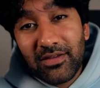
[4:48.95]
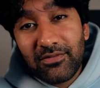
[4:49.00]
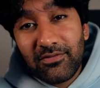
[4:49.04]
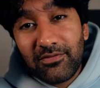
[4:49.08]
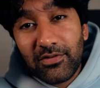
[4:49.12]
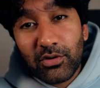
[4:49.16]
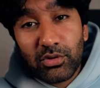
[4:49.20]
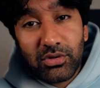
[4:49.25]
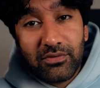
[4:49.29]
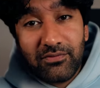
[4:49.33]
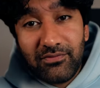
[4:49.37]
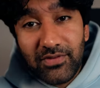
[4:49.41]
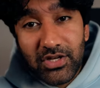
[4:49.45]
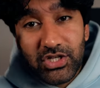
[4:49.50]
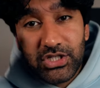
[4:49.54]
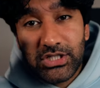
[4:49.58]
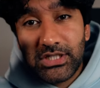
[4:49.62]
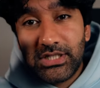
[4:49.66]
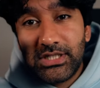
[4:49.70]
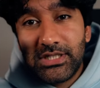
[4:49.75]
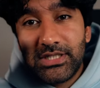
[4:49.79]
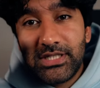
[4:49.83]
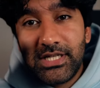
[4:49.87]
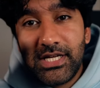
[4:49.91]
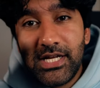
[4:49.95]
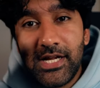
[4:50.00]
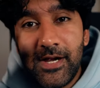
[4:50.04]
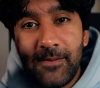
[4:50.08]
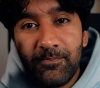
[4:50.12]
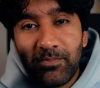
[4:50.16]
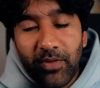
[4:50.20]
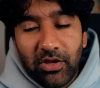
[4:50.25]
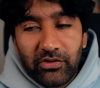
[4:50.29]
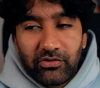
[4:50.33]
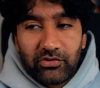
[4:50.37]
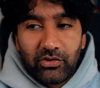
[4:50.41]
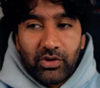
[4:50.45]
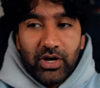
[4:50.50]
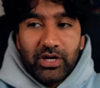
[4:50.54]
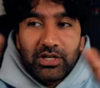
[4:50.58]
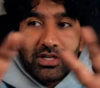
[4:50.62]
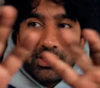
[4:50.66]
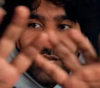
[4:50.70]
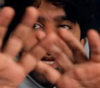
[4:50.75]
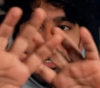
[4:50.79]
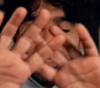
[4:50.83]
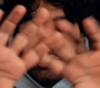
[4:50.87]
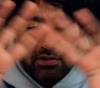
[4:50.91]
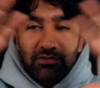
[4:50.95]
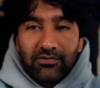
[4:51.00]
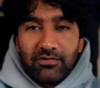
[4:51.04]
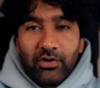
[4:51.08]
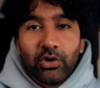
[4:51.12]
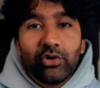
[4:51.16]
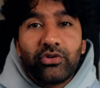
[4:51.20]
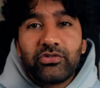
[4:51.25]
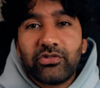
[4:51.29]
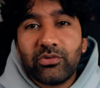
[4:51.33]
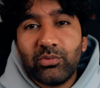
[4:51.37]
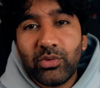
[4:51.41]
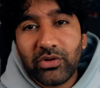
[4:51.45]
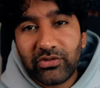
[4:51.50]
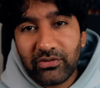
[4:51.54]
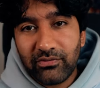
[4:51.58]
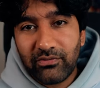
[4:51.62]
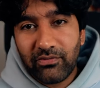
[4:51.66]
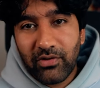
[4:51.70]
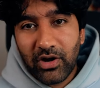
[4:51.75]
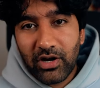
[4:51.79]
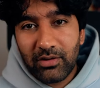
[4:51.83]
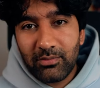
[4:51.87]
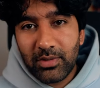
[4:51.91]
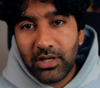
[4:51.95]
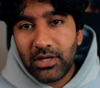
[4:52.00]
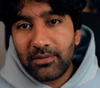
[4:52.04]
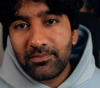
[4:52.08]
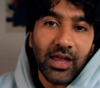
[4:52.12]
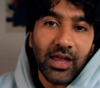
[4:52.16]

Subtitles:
field of vision. And so I can actually focus on what's in front of me.